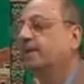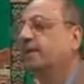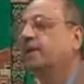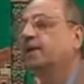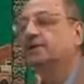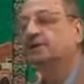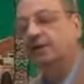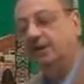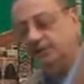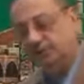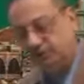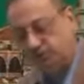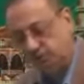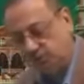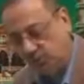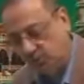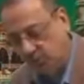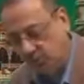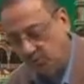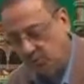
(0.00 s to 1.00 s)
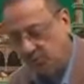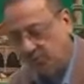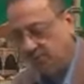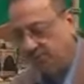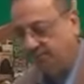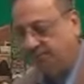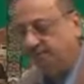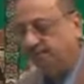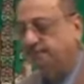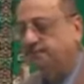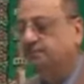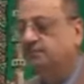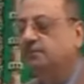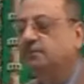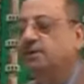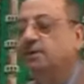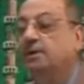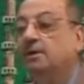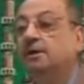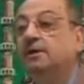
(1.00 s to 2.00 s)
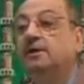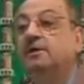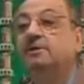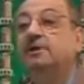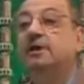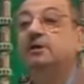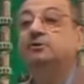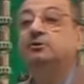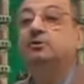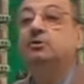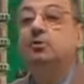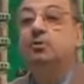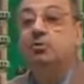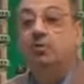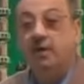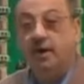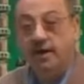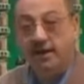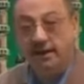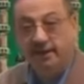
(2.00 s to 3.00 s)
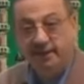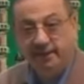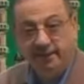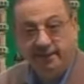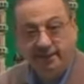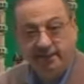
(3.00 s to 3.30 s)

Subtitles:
Yashku, yashkuwani,